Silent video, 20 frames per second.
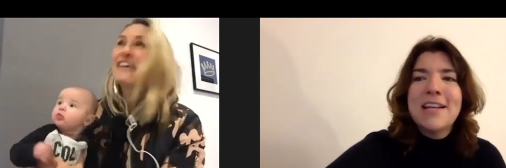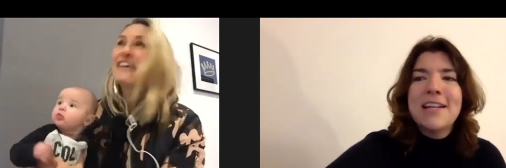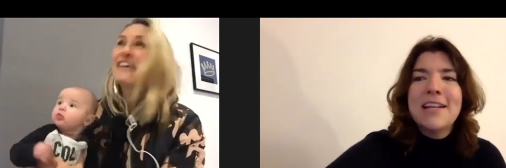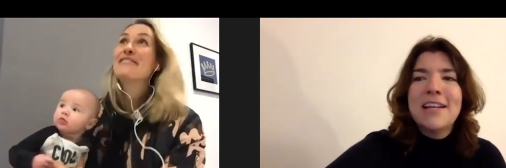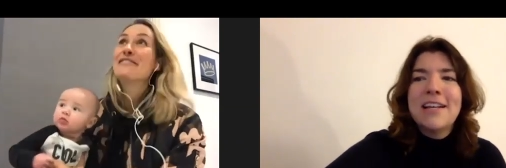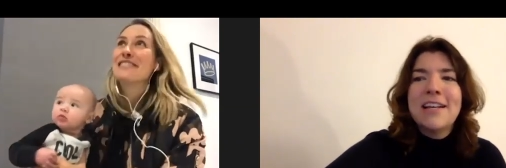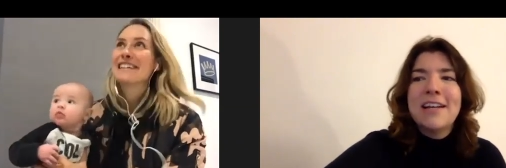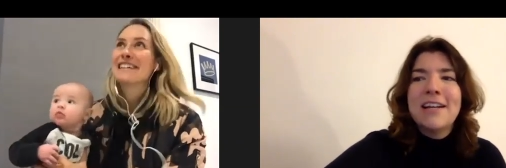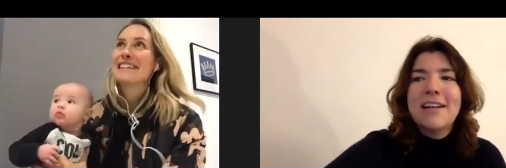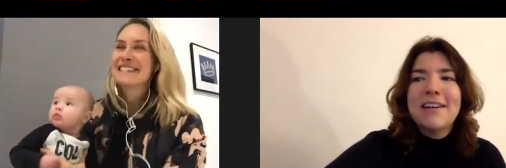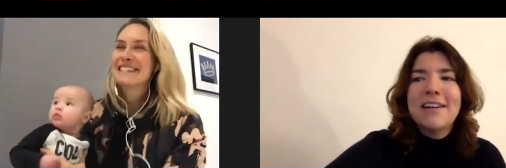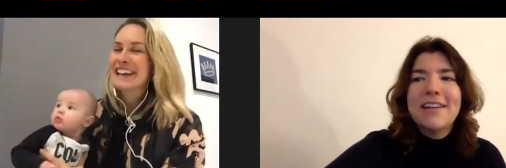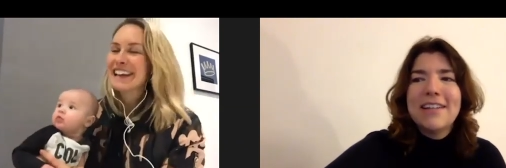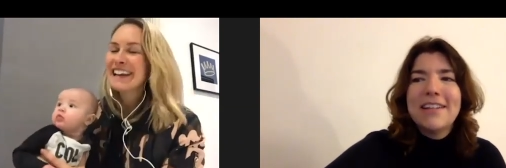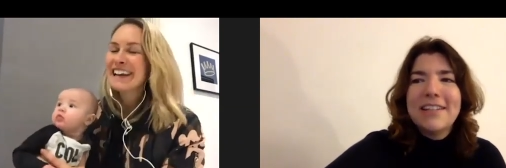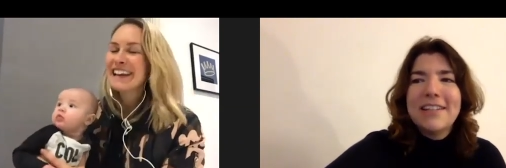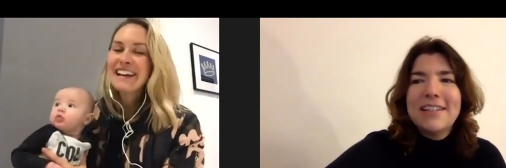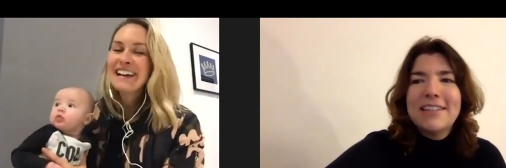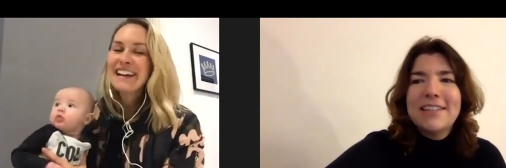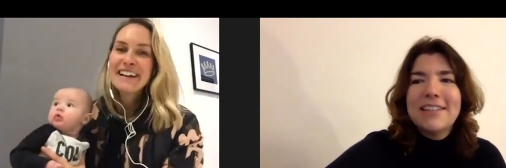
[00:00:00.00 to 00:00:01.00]

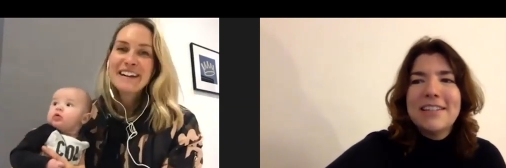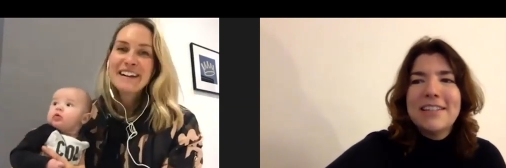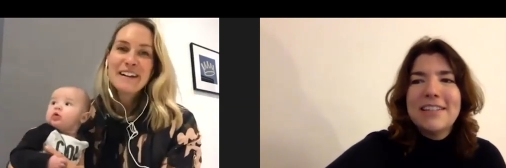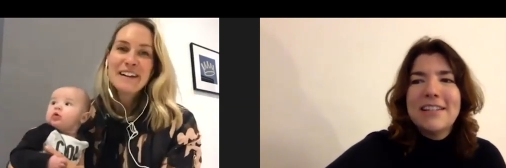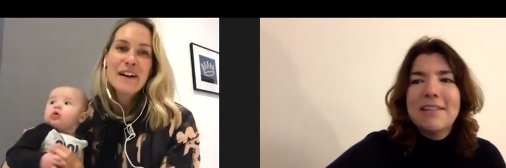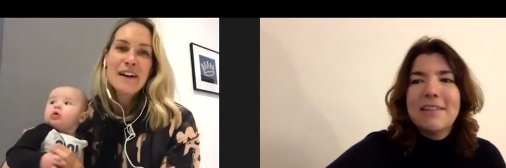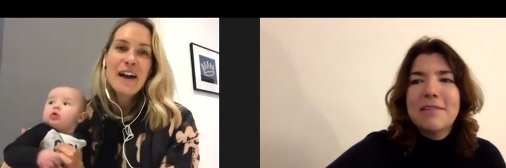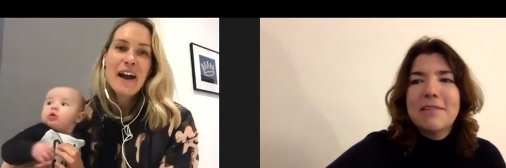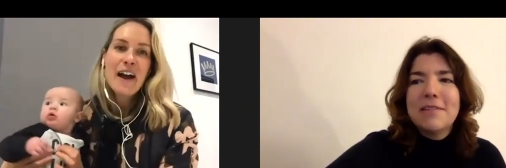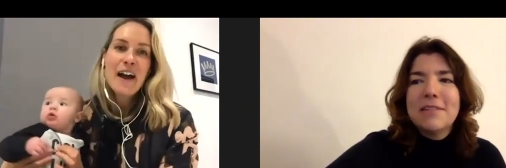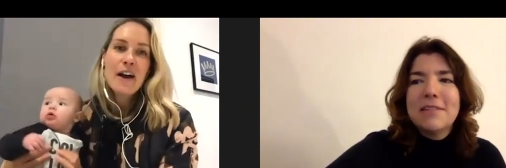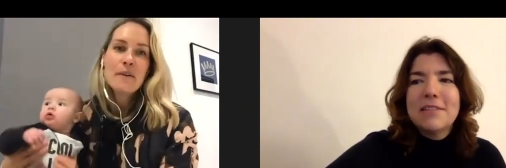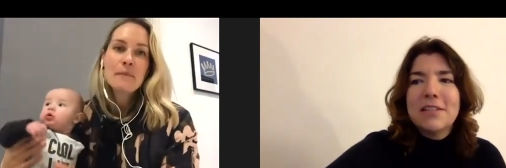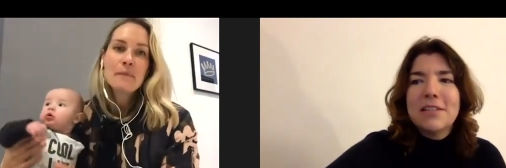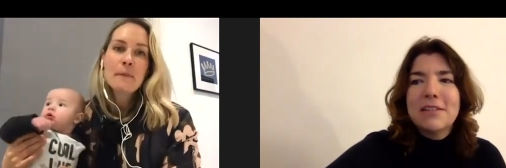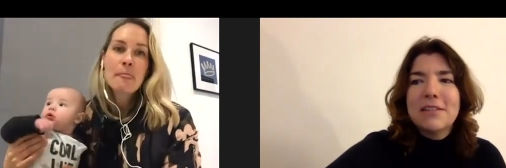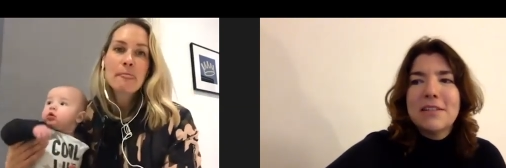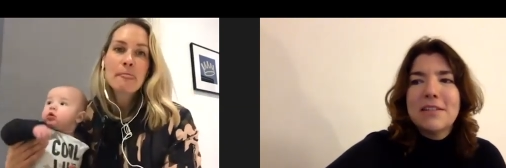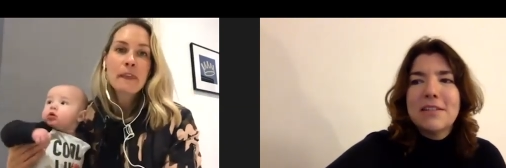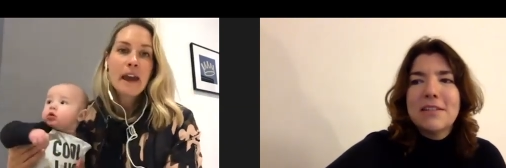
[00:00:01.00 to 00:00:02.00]
Speaker 1: Obviously. Um,